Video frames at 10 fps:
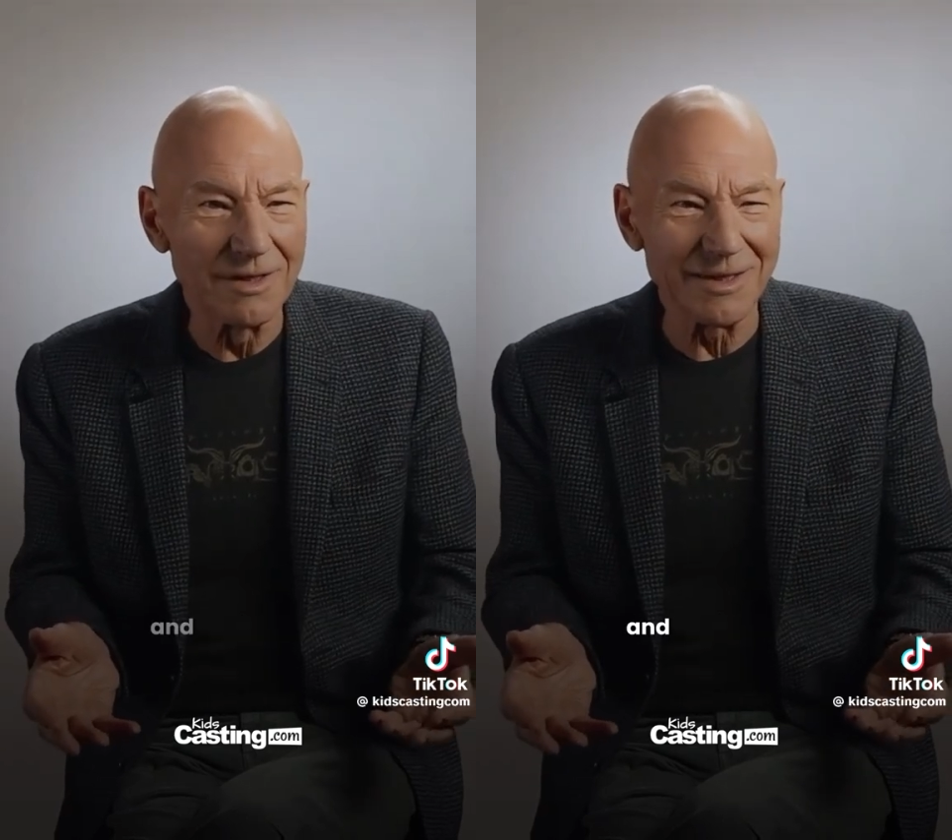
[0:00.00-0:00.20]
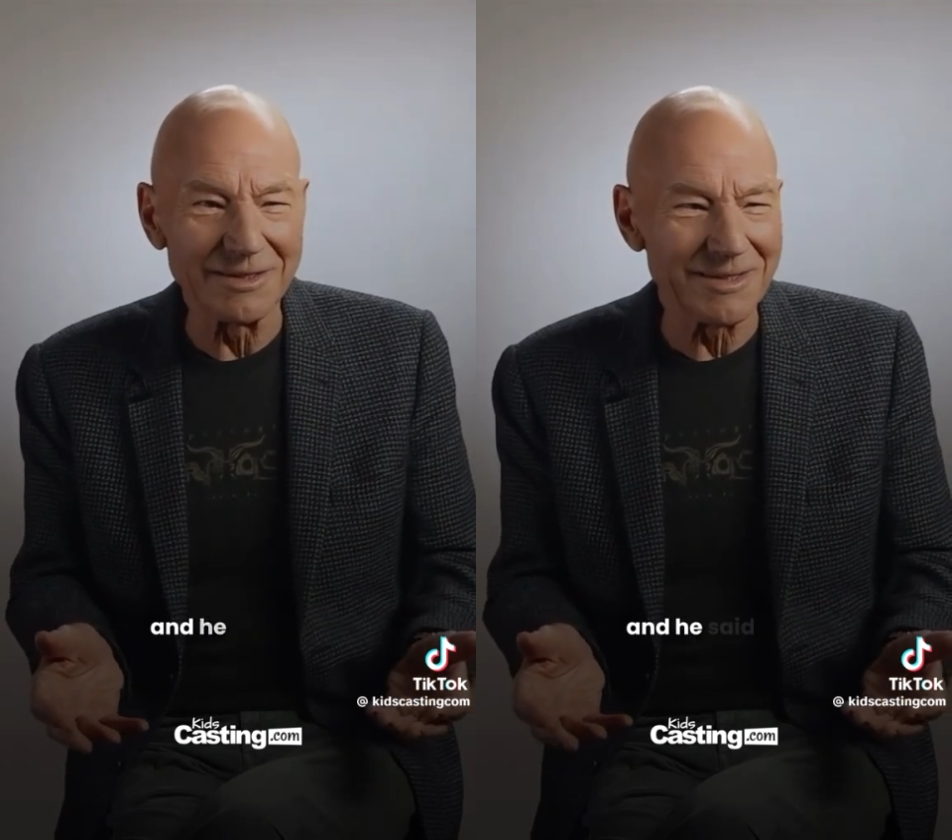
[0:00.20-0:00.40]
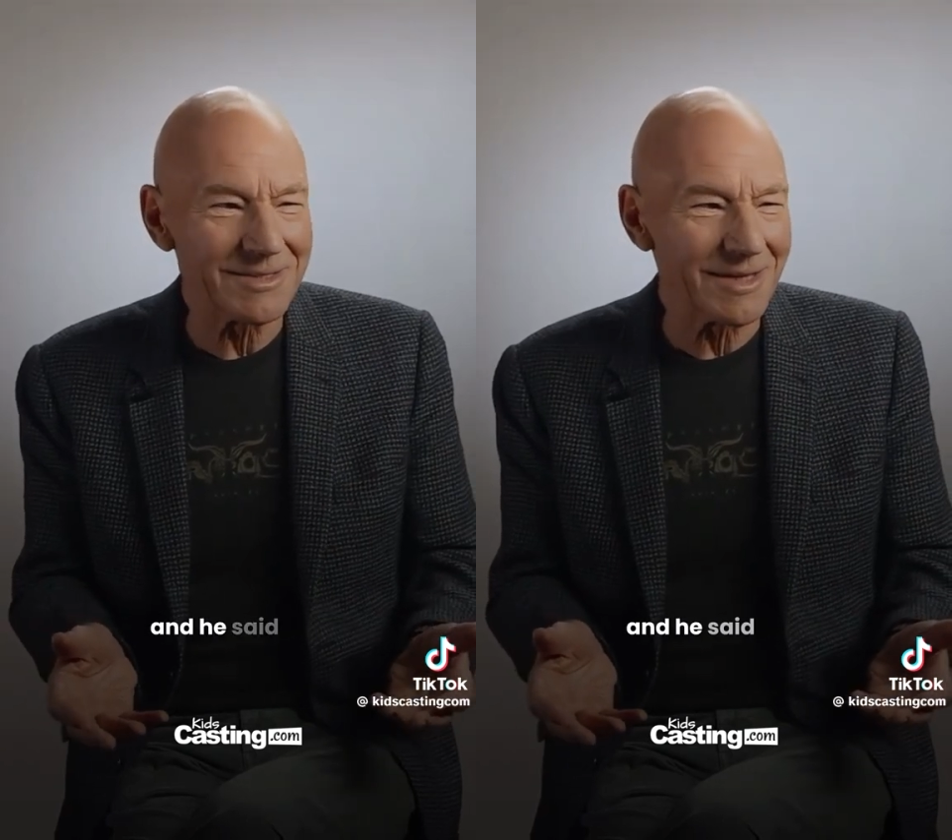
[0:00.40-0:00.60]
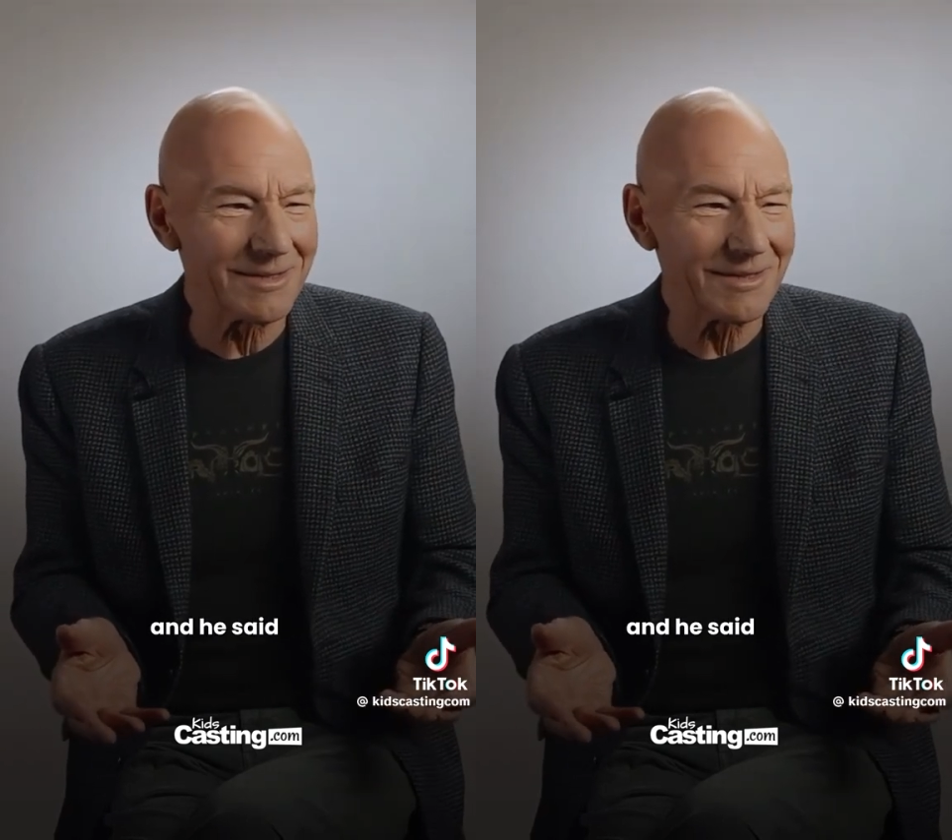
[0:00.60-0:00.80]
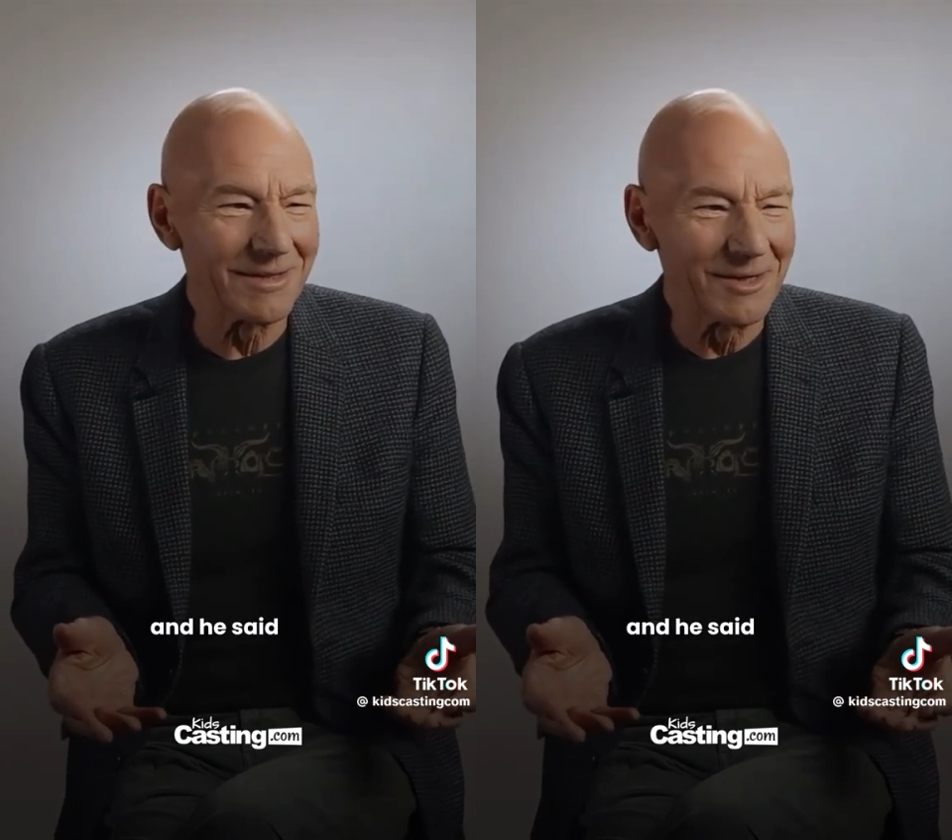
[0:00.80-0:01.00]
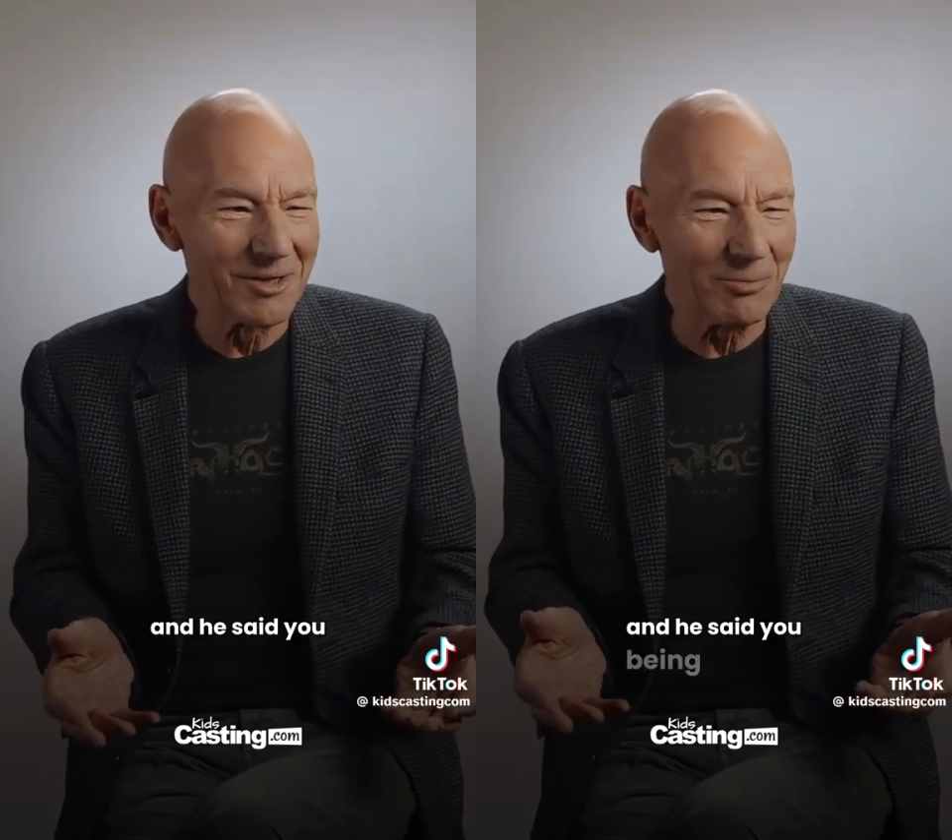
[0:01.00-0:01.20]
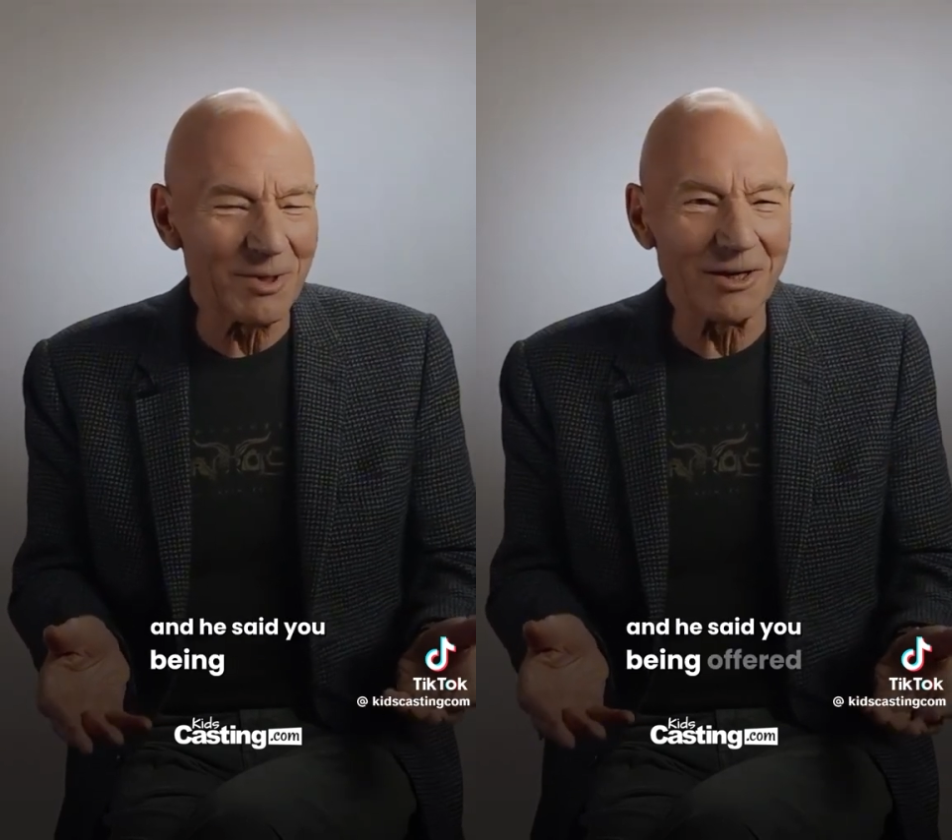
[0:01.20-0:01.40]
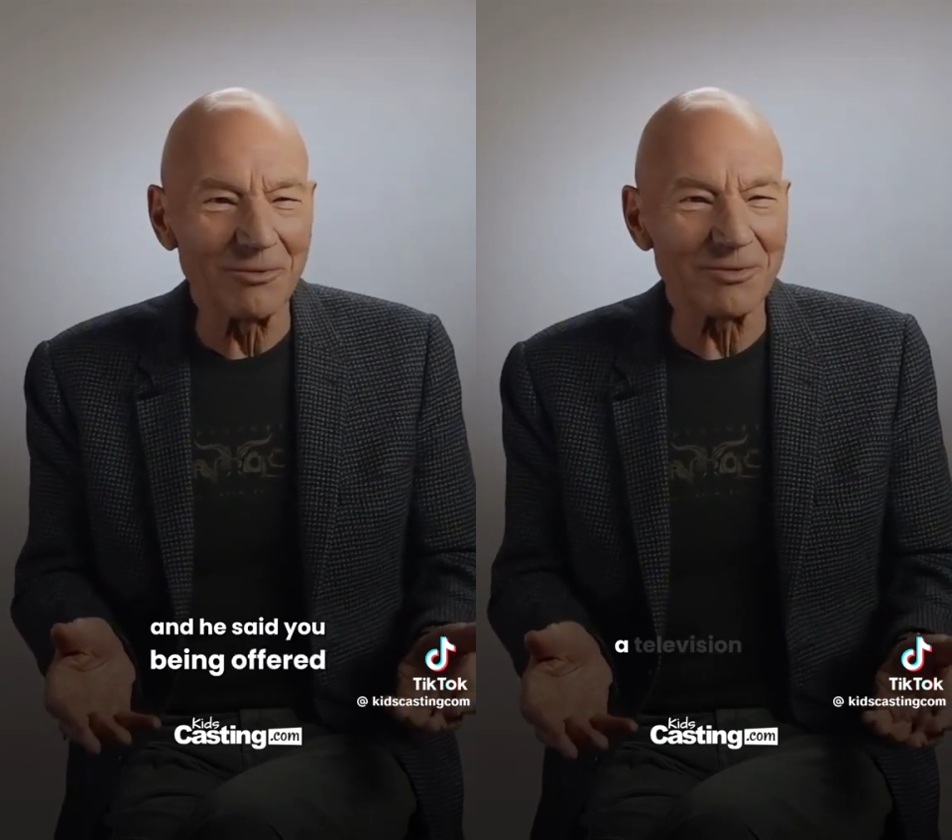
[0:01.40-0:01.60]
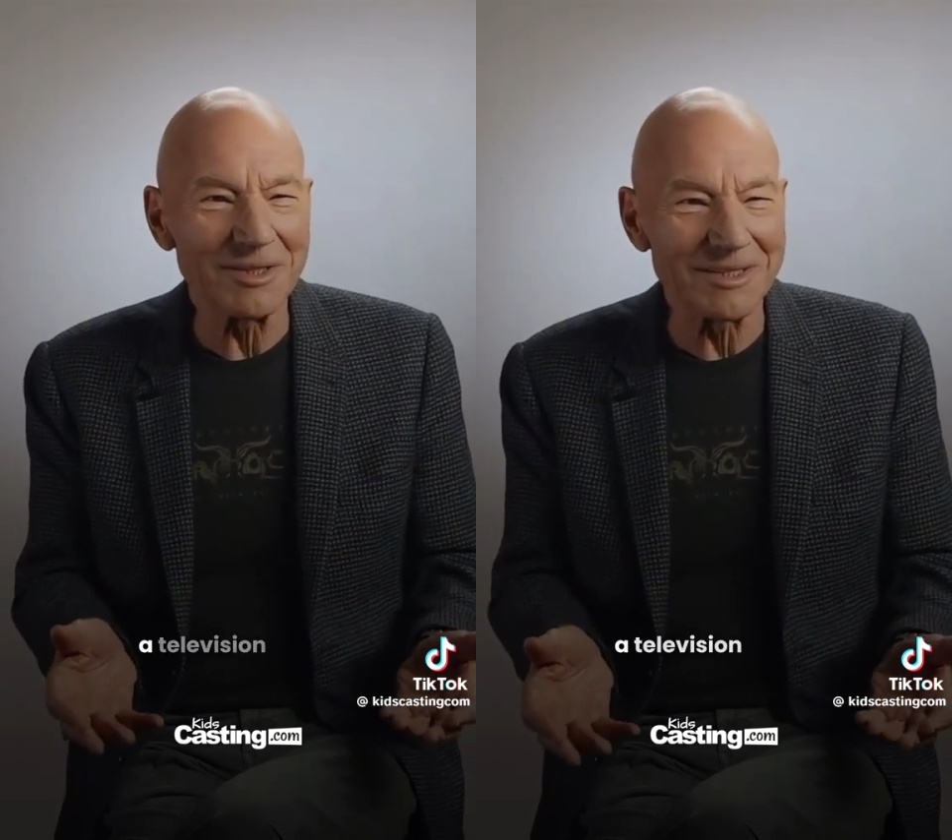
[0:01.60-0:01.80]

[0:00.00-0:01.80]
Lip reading: And he said, you're being offered a